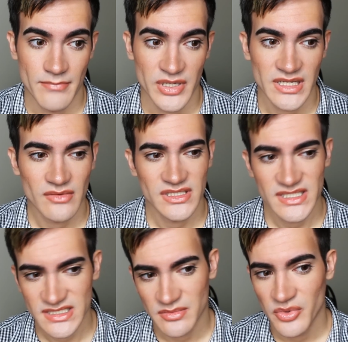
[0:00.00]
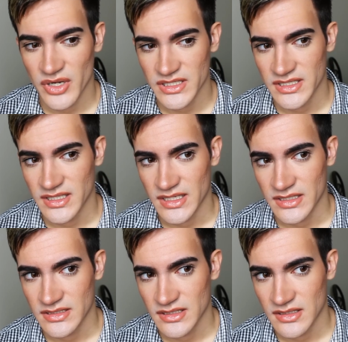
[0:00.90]
but I was disappointed
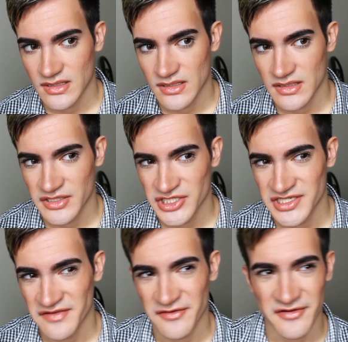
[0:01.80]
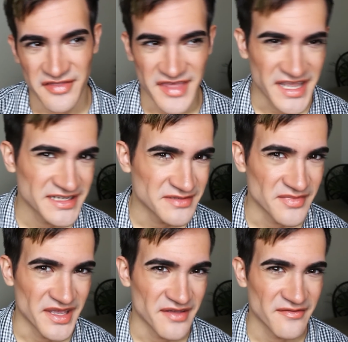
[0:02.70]
that she never thanked
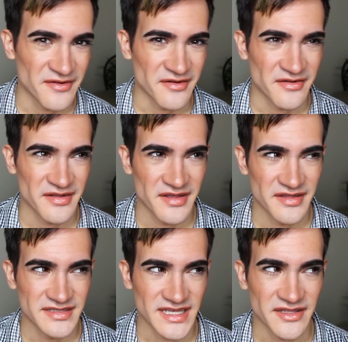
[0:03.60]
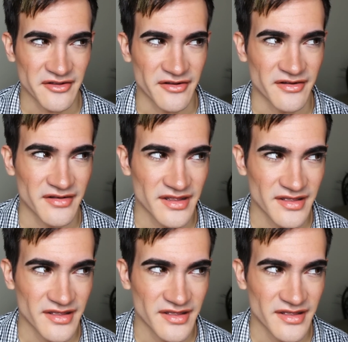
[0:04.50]
me for telling her